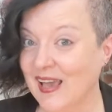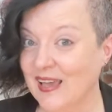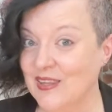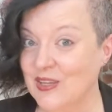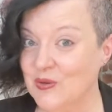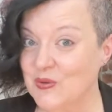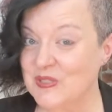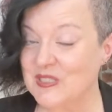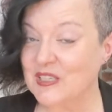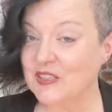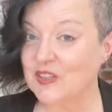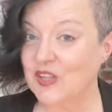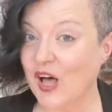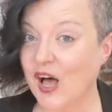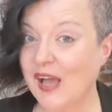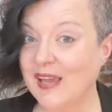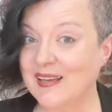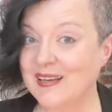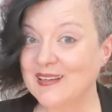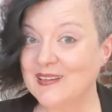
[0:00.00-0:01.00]
And there was a
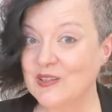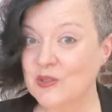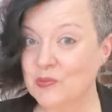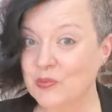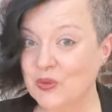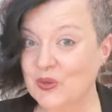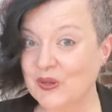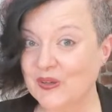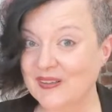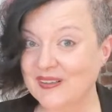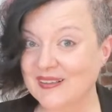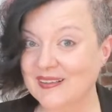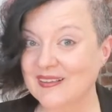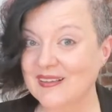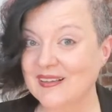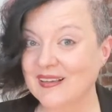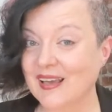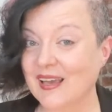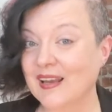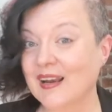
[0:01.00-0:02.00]
line in the book,
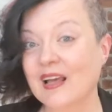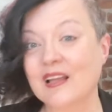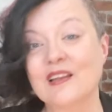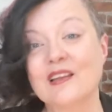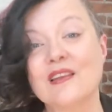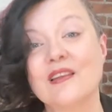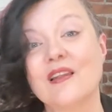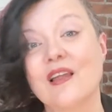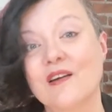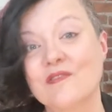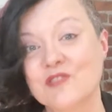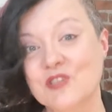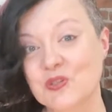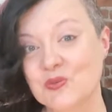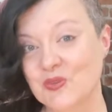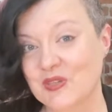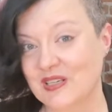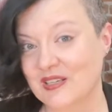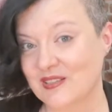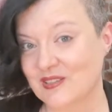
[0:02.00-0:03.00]
and I'd love
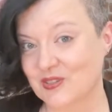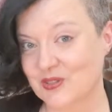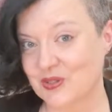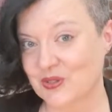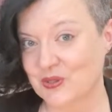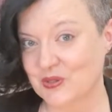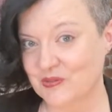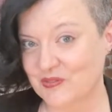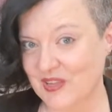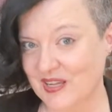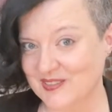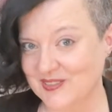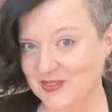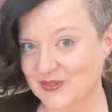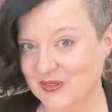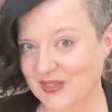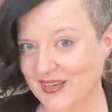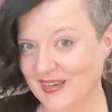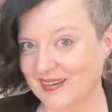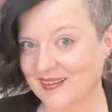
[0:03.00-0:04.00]
to read it to you if that's
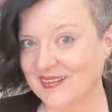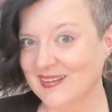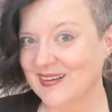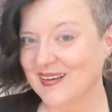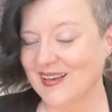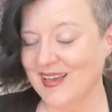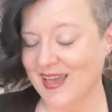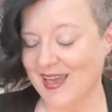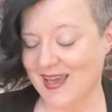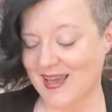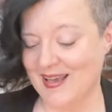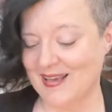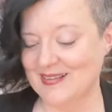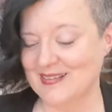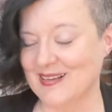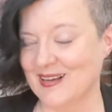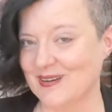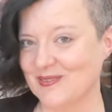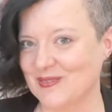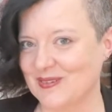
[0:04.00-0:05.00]
okay.
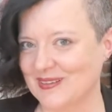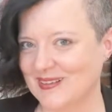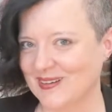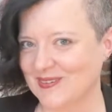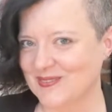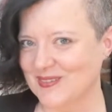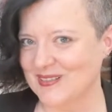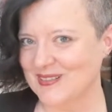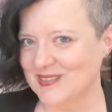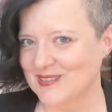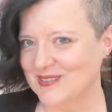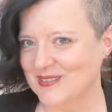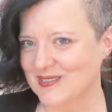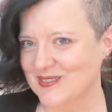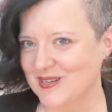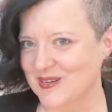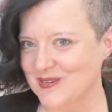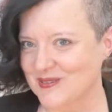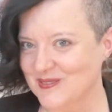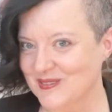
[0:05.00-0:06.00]
And I want you
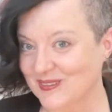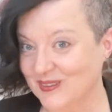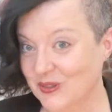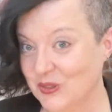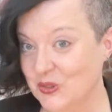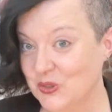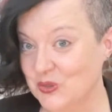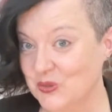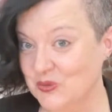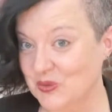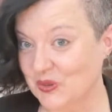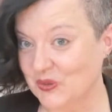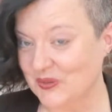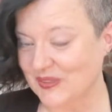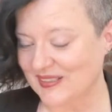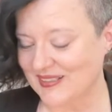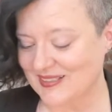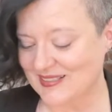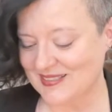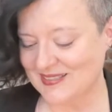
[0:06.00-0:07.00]
to know who
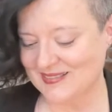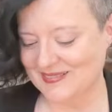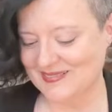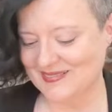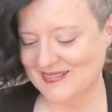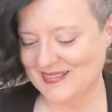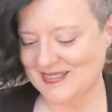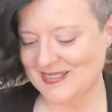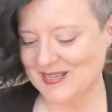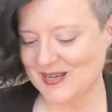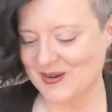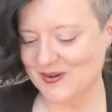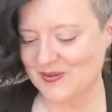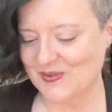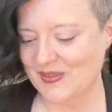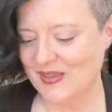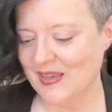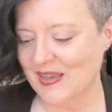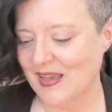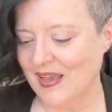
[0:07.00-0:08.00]
wrote it.
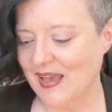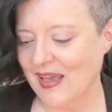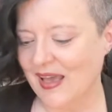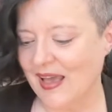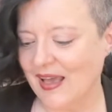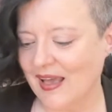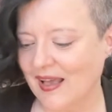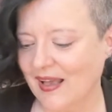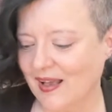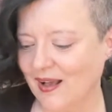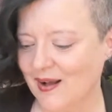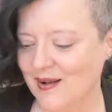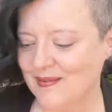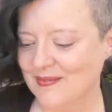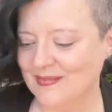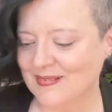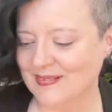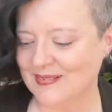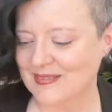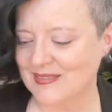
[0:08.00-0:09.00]
So,
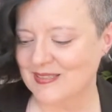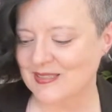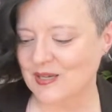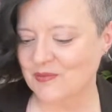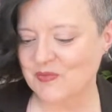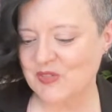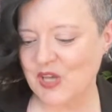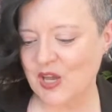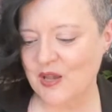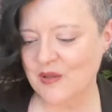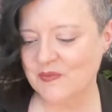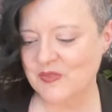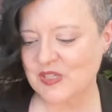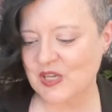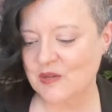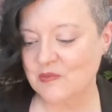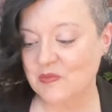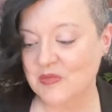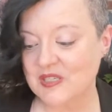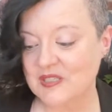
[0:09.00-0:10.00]
sometimes
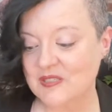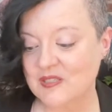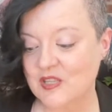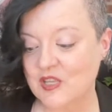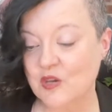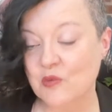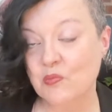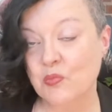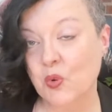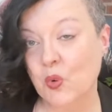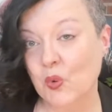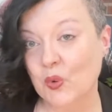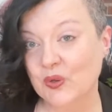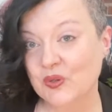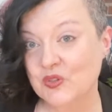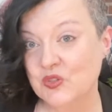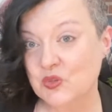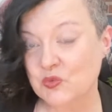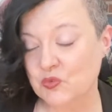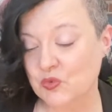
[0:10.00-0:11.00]
I missed the
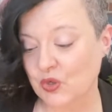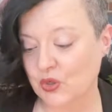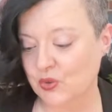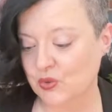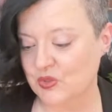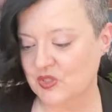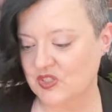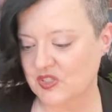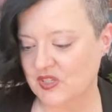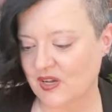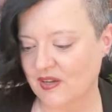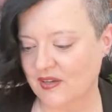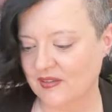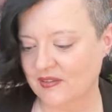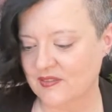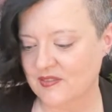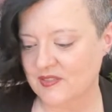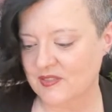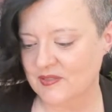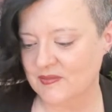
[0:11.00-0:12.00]
important road
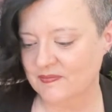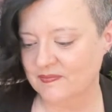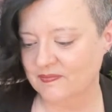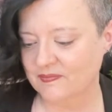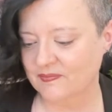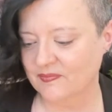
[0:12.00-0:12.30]
signs.